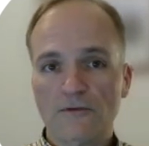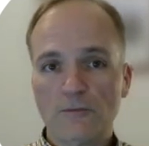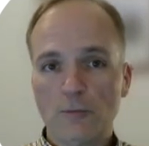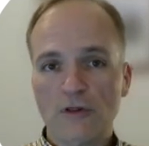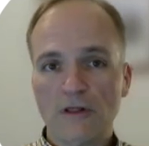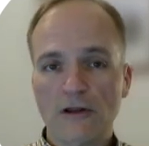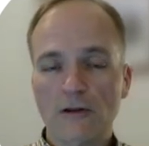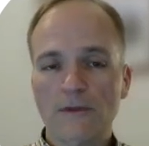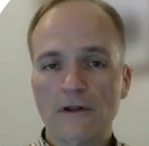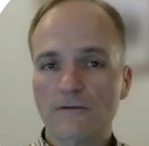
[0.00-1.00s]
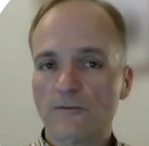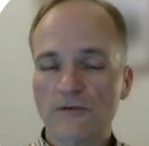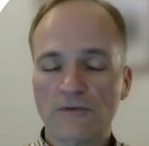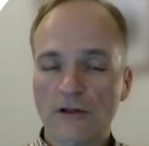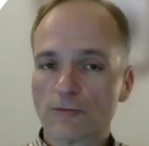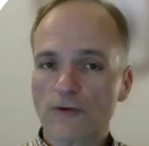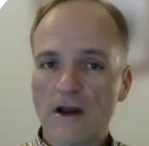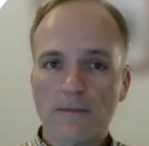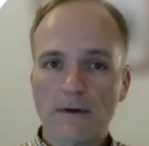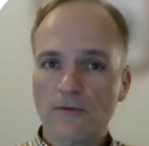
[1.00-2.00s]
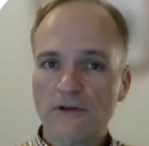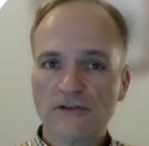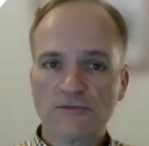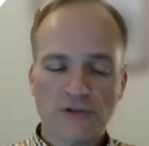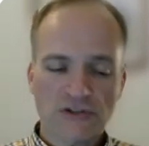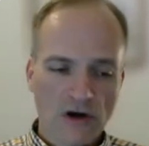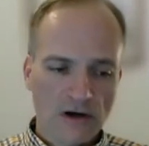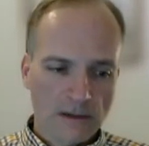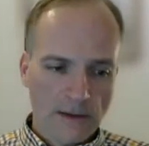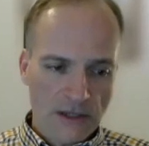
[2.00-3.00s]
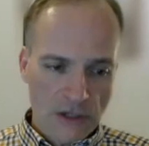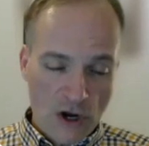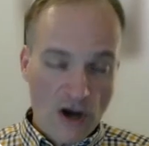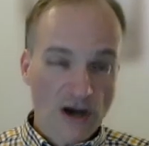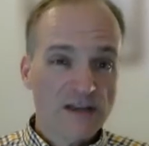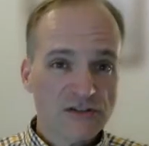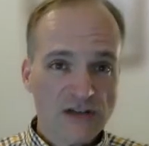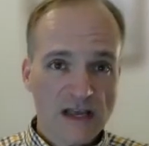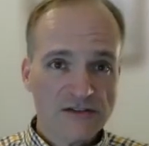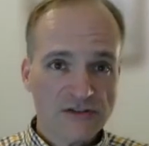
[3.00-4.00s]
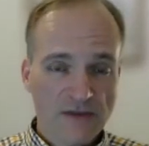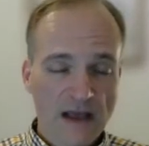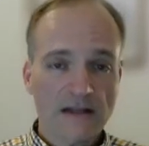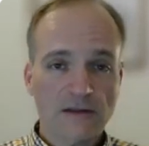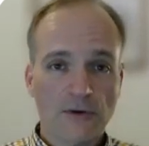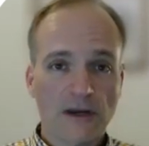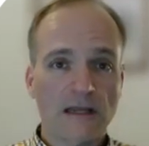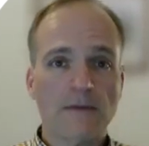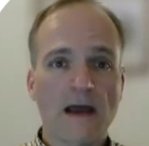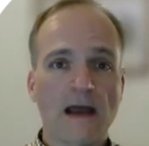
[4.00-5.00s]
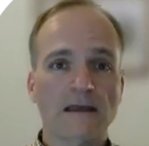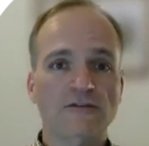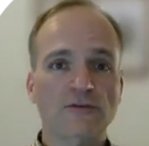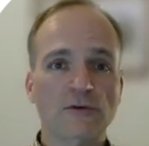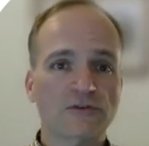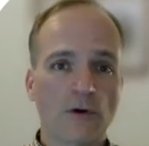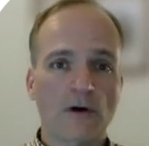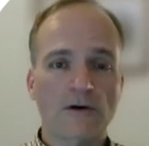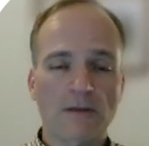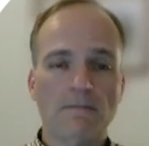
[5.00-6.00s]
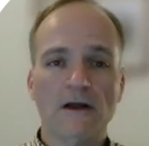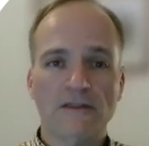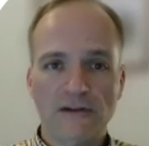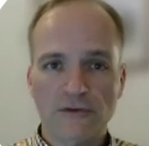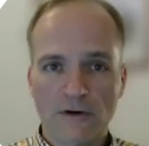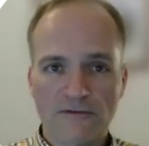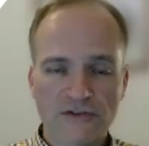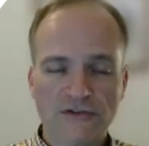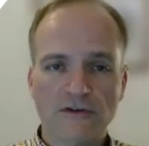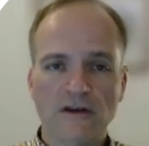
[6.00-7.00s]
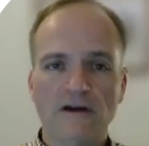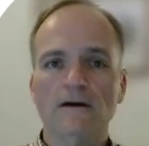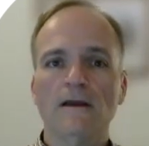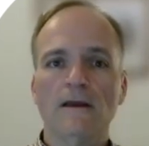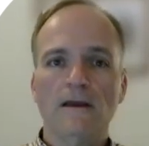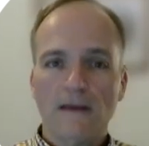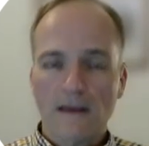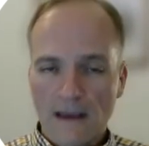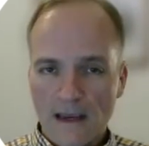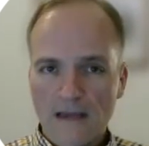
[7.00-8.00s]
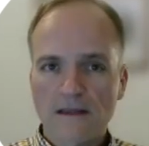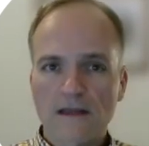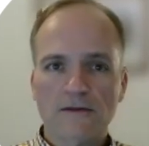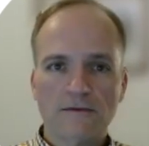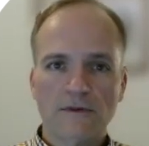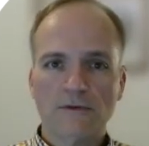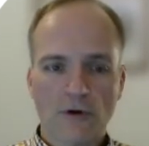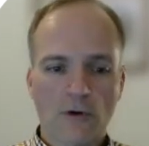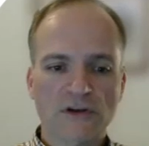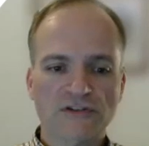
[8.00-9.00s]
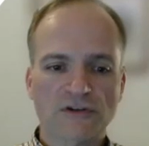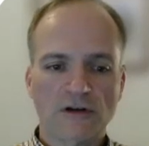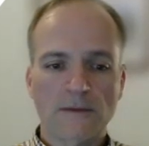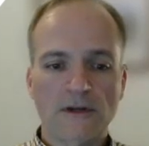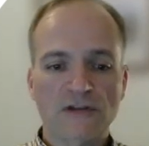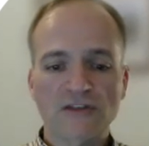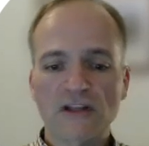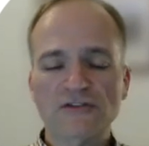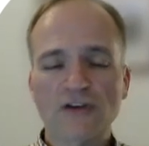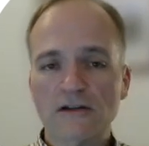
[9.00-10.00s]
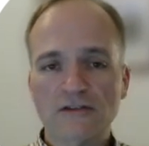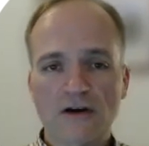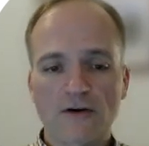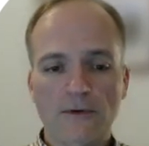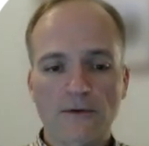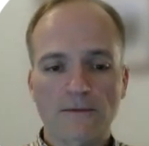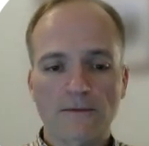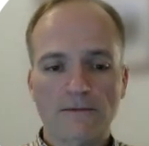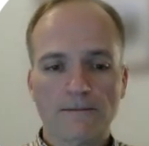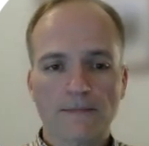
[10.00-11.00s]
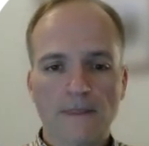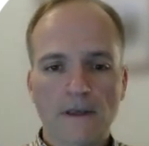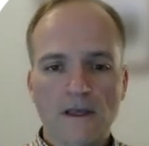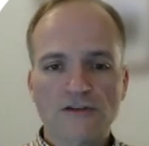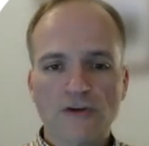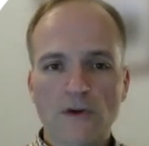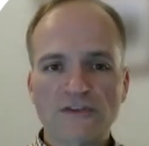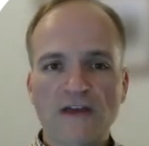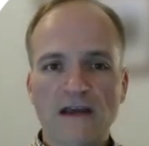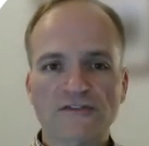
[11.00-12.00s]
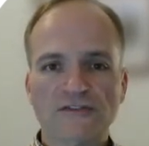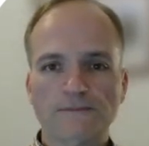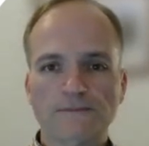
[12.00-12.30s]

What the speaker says: With little ramp up, we started like in August as faculty were getting back into it, so we're already a month into our fiscal year. And then the requests started coming in. So that's not terrible. So what's next?